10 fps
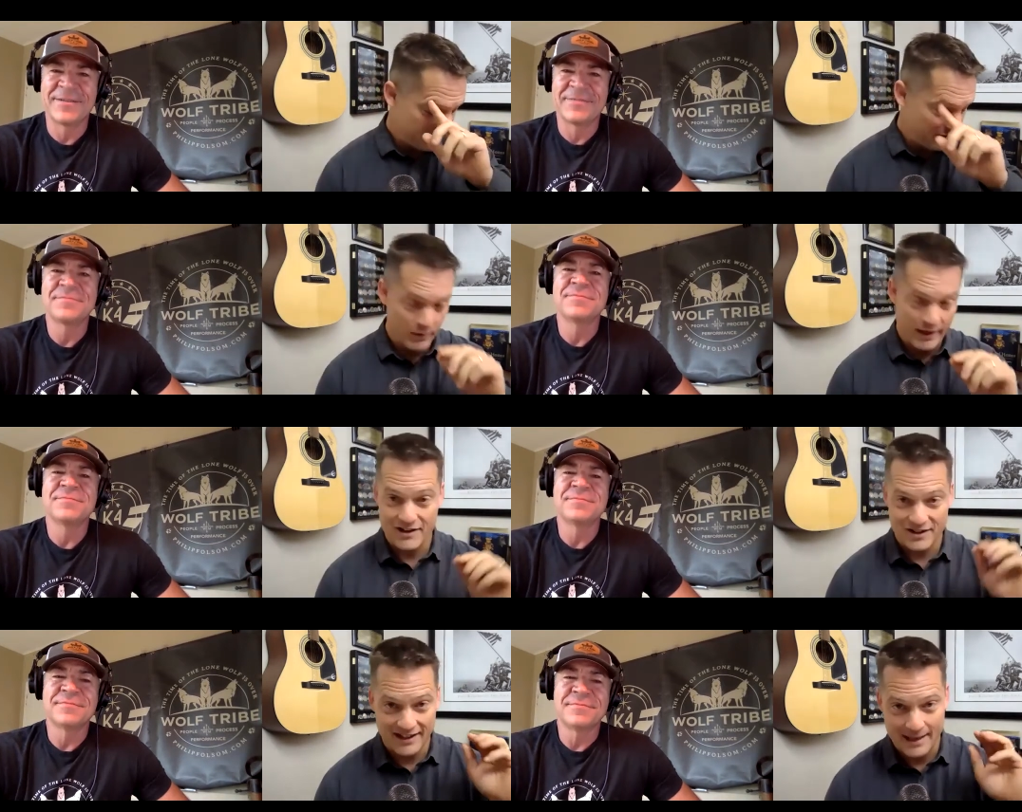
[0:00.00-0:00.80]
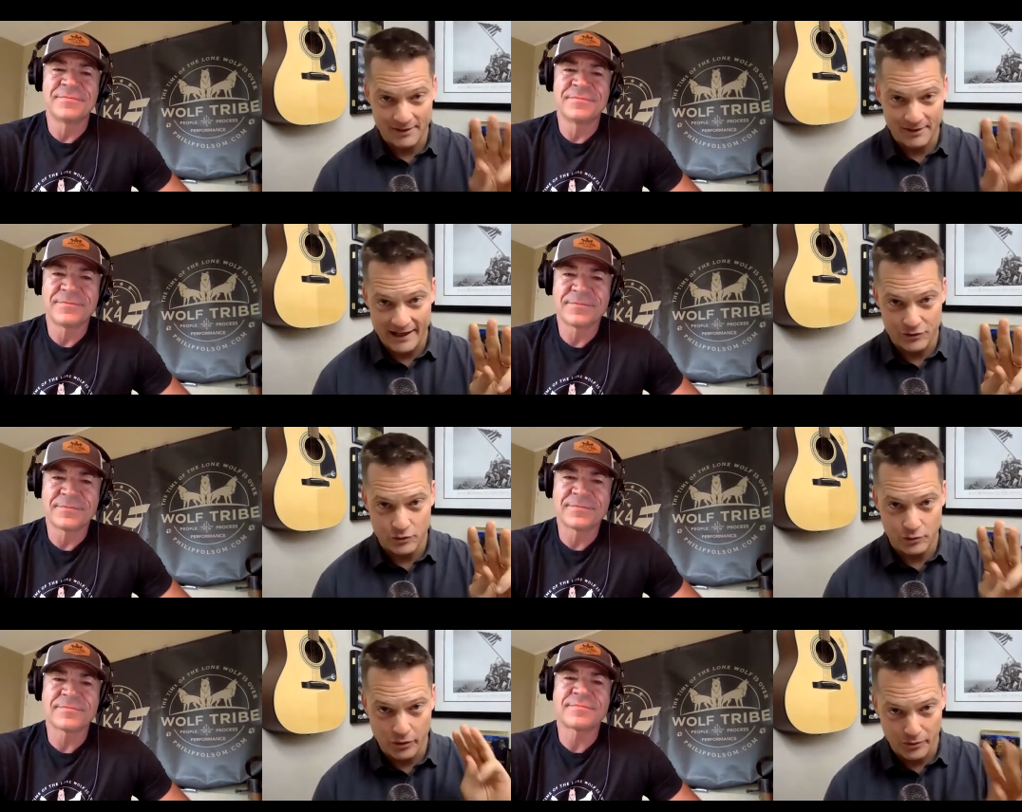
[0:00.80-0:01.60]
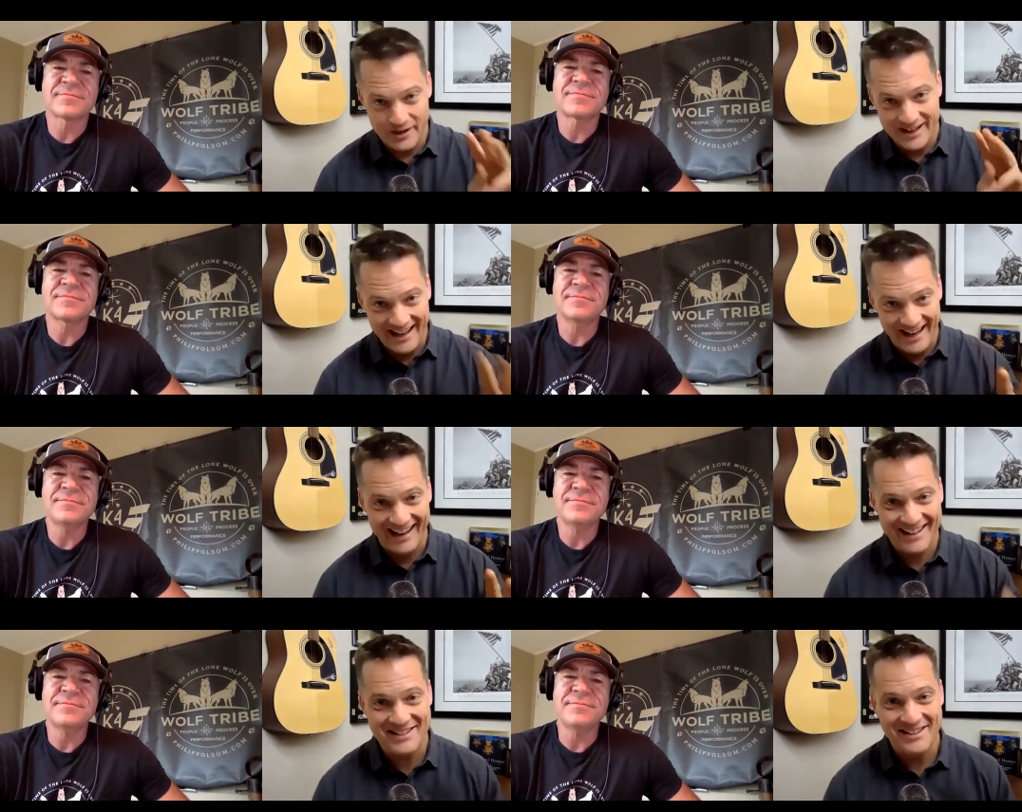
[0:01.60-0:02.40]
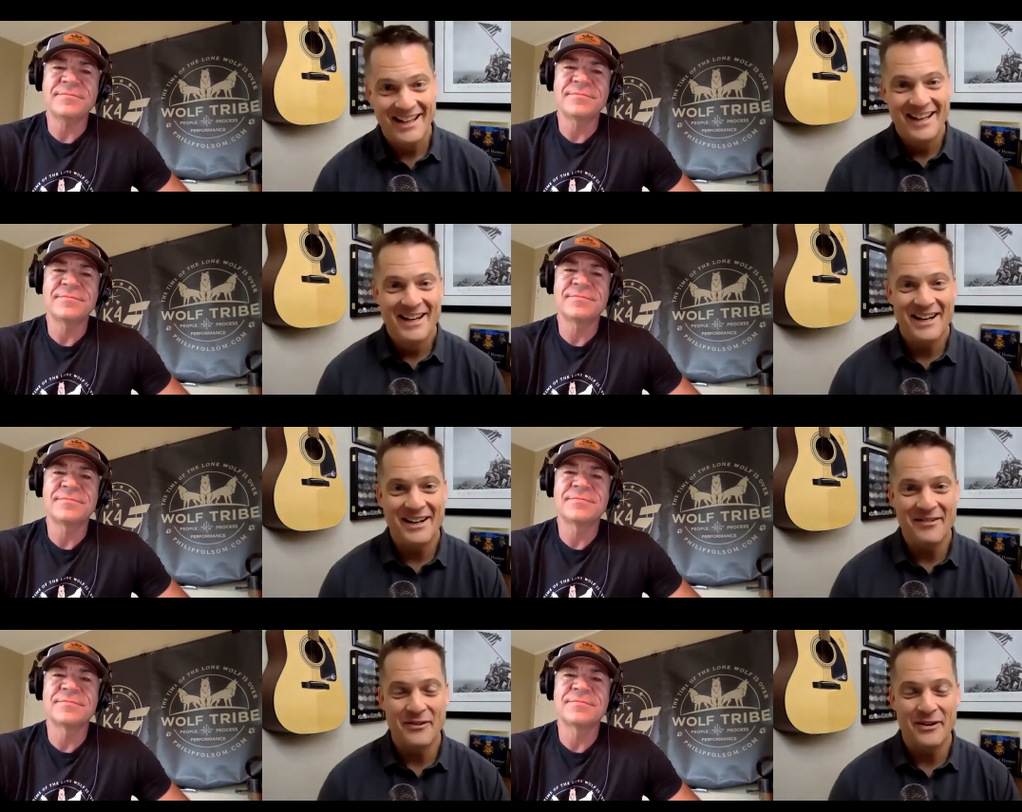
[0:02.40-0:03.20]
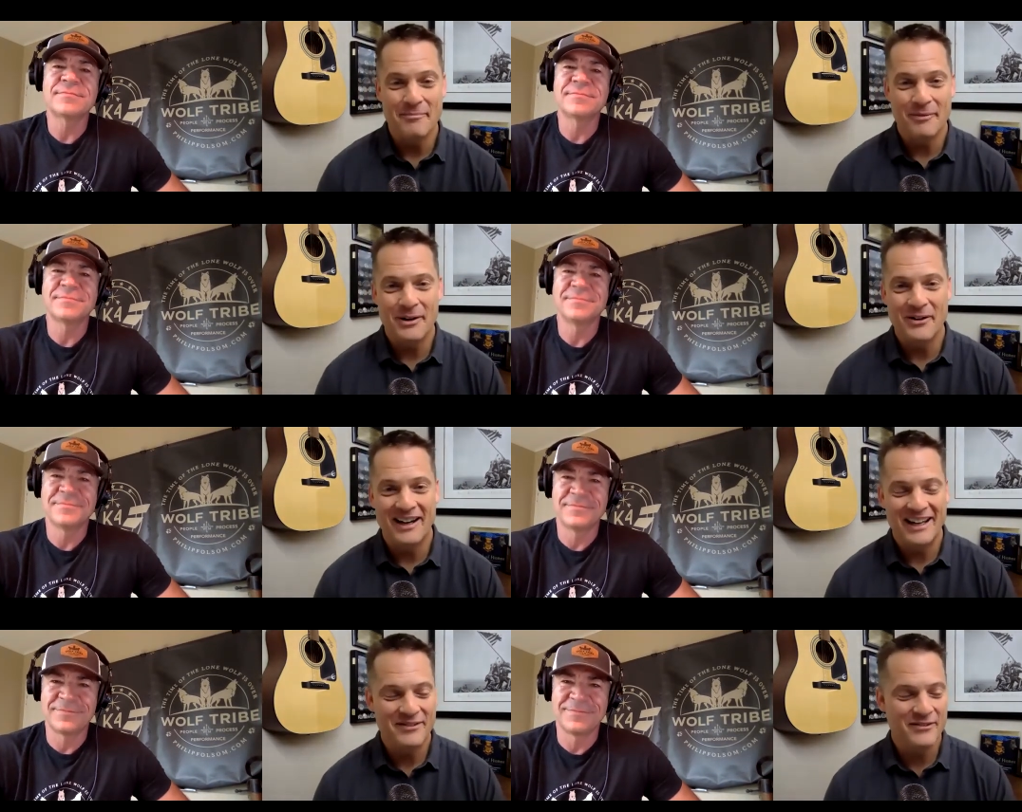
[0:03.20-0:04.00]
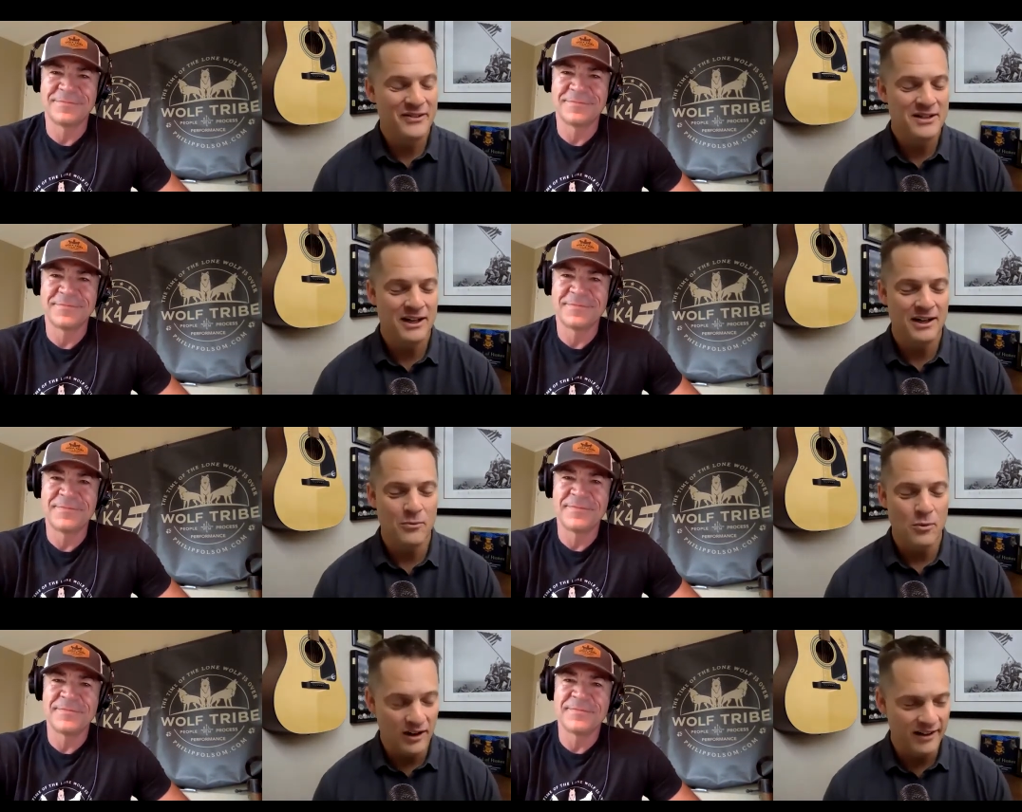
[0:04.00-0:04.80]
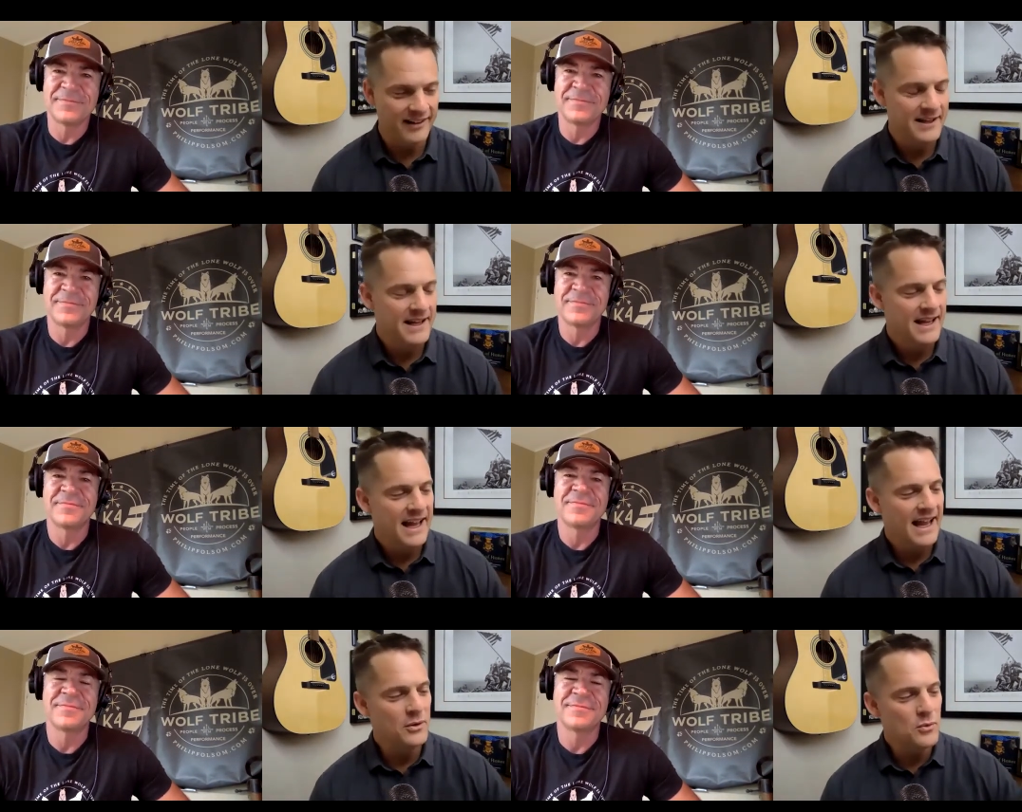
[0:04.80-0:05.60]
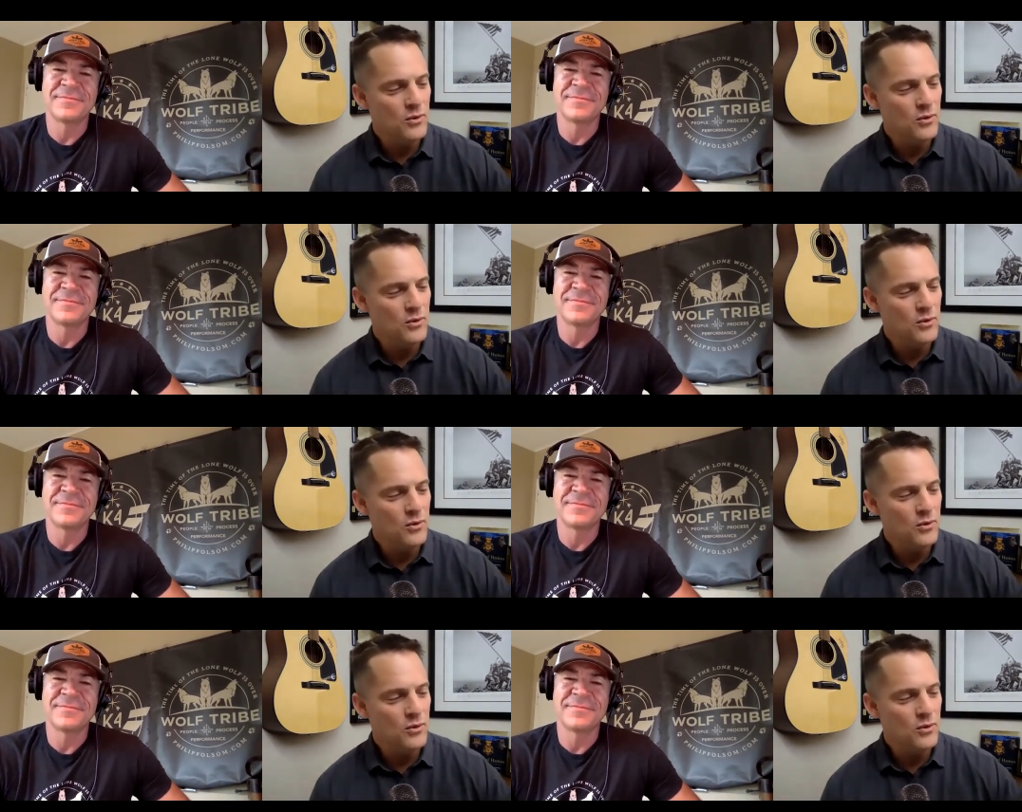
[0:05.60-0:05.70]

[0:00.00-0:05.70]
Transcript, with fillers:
Speaker 1: We actually kept it down to three guys from OIF 1. And